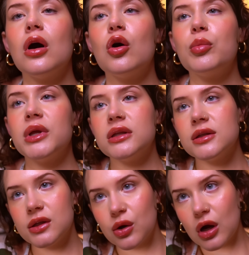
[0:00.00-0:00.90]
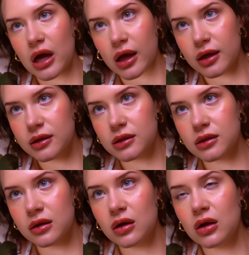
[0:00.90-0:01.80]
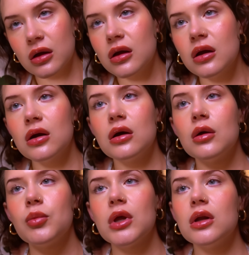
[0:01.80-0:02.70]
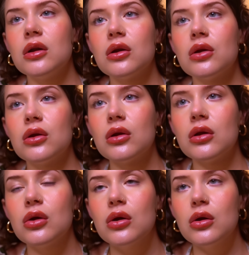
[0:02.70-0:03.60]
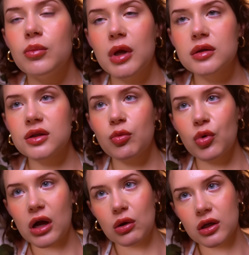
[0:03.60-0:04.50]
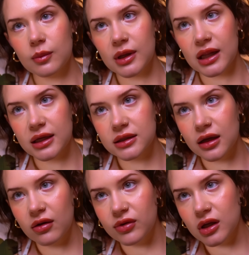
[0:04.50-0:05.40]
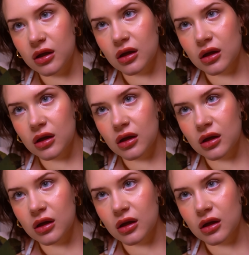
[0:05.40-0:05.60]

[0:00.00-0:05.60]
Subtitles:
Opens your eyes a bit. Makes the brow a little less heavy.